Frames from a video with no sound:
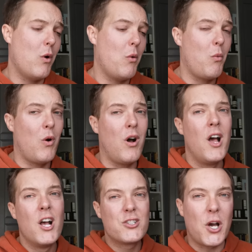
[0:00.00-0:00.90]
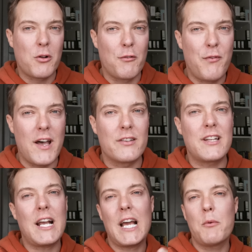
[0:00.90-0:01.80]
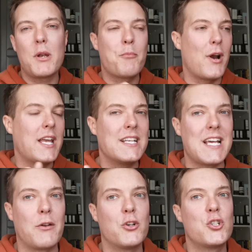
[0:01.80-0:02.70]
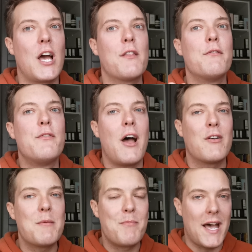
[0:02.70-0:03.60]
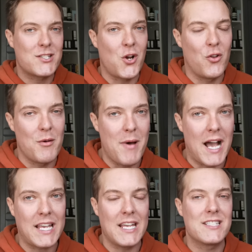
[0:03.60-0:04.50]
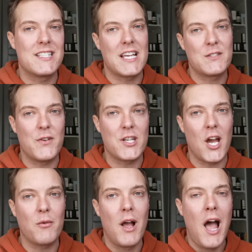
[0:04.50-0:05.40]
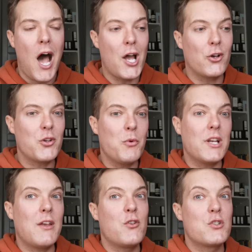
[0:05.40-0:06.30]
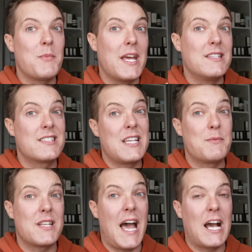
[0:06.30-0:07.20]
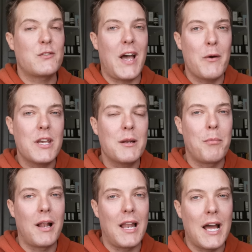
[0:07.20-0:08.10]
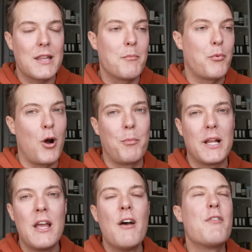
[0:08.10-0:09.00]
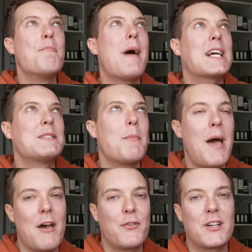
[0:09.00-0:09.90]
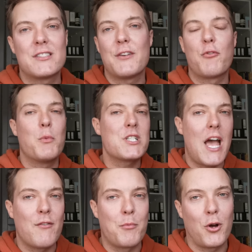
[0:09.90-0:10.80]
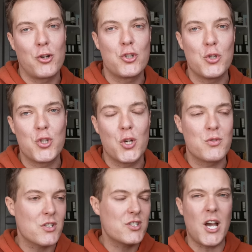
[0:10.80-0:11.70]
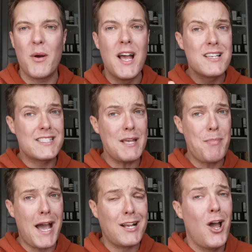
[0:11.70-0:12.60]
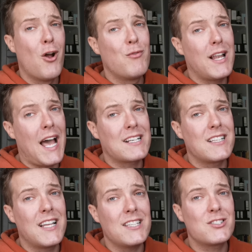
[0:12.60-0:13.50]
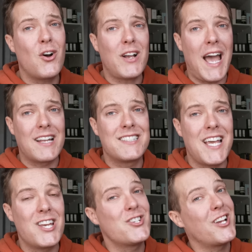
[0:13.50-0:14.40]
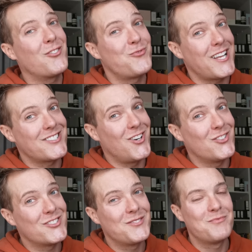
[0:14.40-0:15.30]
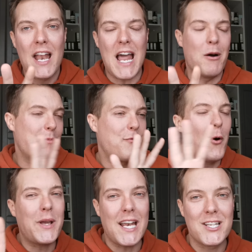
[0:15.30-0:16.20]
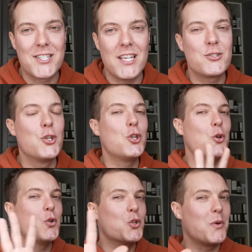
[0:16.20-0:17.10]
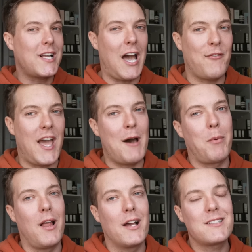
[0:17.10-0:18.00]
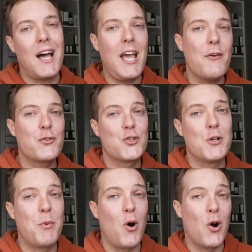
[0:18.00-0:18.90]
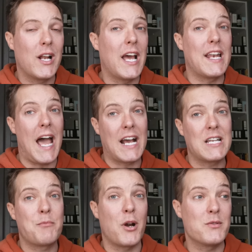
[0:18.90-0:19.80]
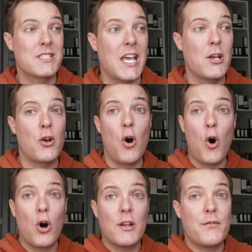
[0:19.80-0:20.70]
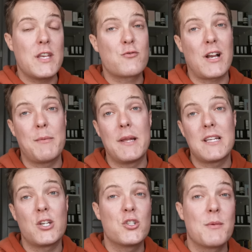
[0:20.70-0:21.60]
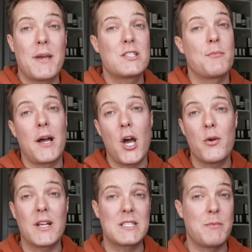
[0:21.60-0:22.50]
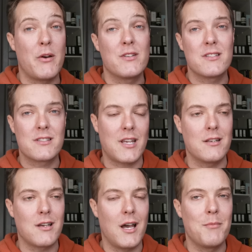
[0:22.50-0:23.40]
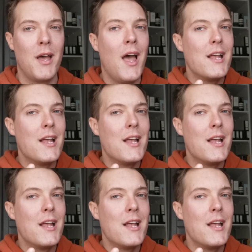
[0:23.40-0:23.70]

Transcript: wah, wah, total fails. And I kind of want to break it down and share the very best on the market in today's video. I also want to give you some hints, tips, and hacks for how you can apply them properly for maximum efficacy from whichever product you choose. So sit back, relax, and let's talk anti-aging retinols. Now, before we get into this, the usual caveat applies. I have super oily and acne-prone skin, and all of these recommendations are based on my own experience and skin type.